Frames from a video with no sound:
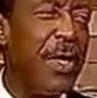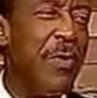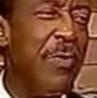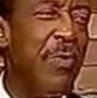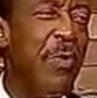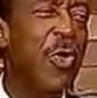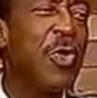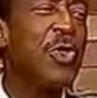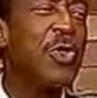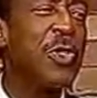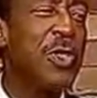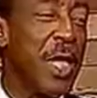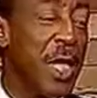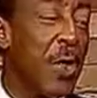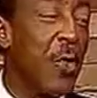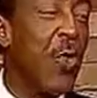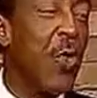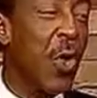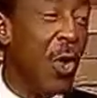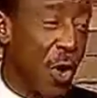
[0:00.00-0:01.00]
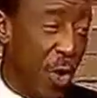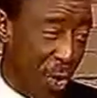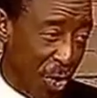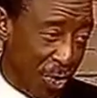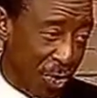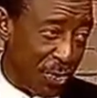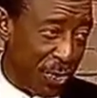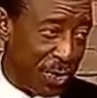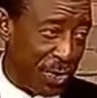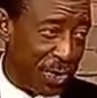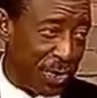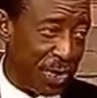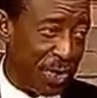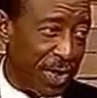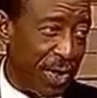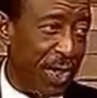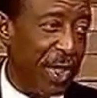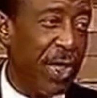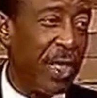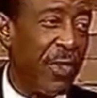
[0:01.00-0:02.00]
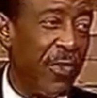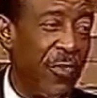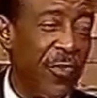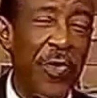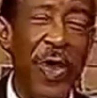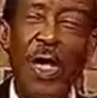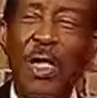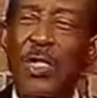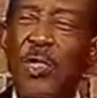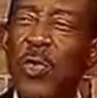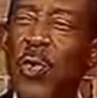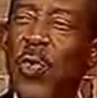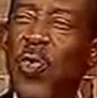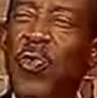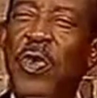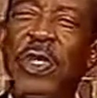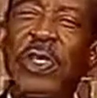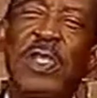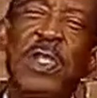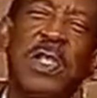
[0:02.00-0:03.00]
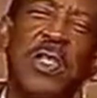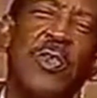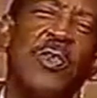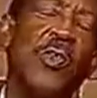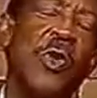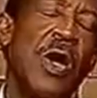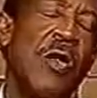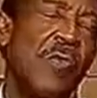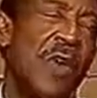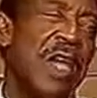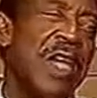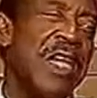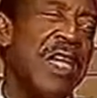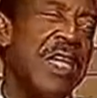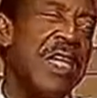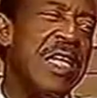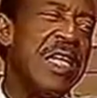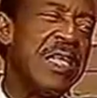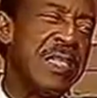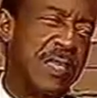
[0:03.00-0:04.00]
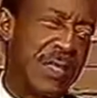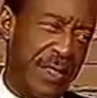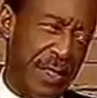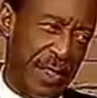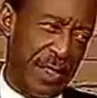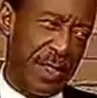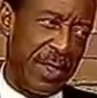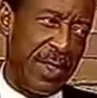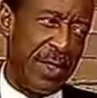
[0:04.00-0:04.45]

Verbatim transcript: In most third world countries, in fact, overseas, you have at least,